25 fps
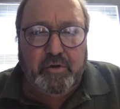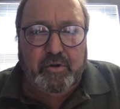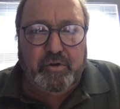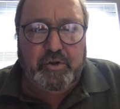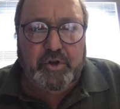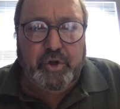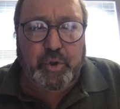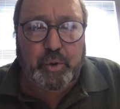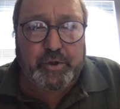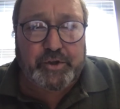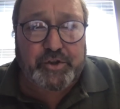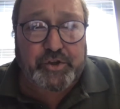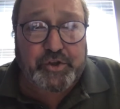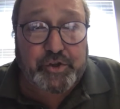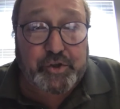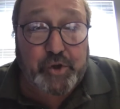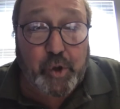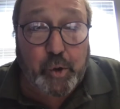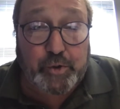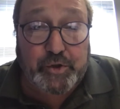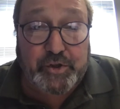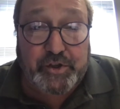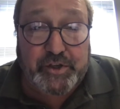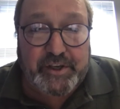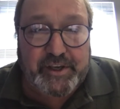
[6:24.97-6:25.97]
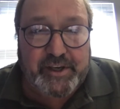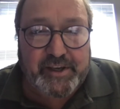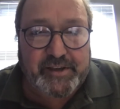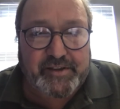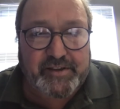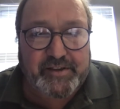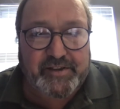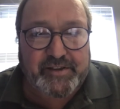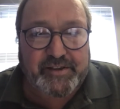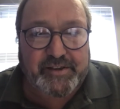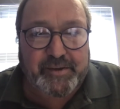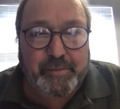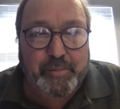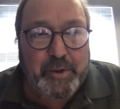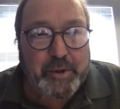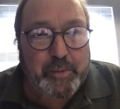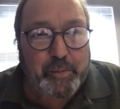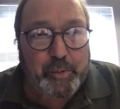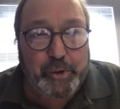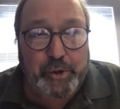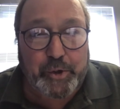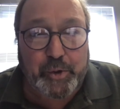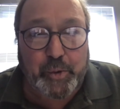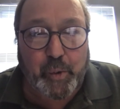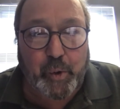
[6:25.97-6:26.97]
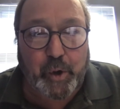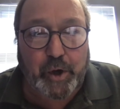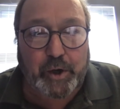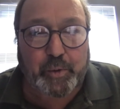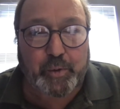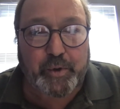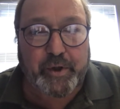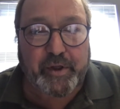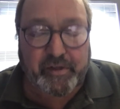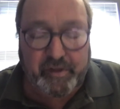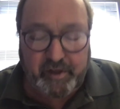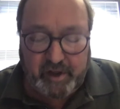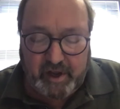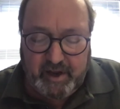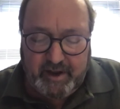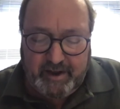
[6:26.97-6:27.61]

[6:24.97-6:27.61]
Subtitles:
your associates, the people you work with,